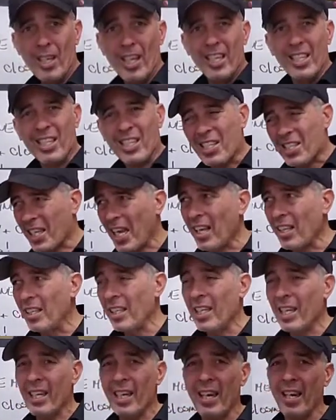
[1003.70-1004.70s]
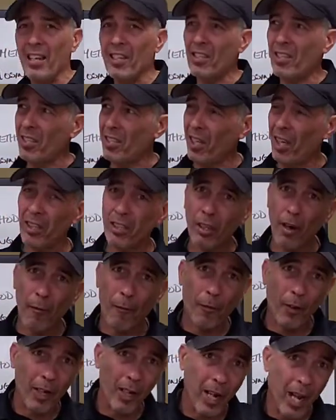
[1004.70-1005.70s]
selling is such a
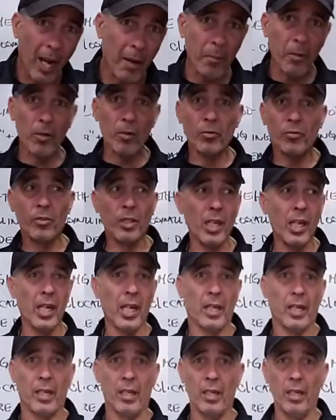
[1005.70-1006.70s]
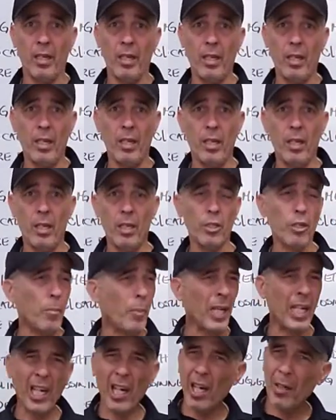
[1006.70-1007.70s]
phenomenal thing. You
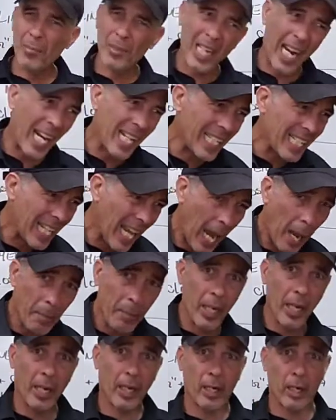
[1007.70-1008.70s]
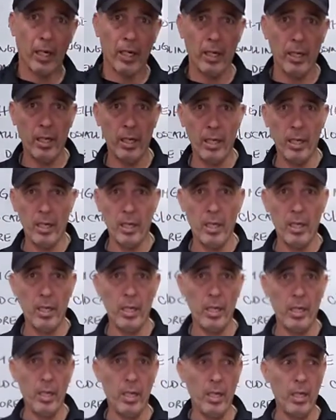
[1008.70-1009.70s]
become dynamic.
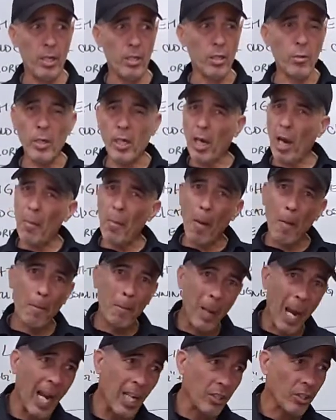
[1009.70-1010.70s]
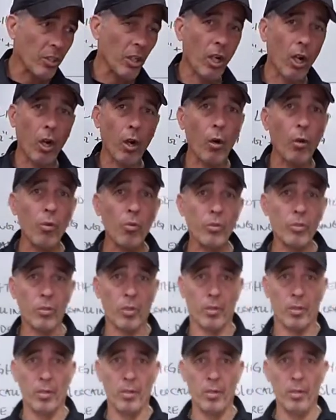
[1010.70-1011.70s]
You become a master
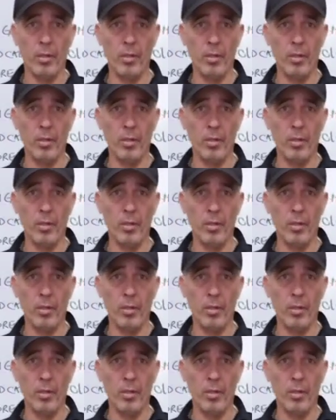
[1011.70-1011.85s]
closer.